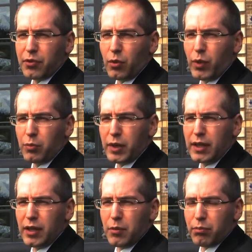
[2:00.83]
So when we
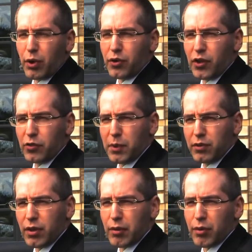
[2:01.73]
process
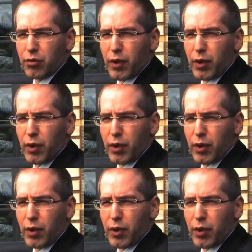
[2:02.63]
material through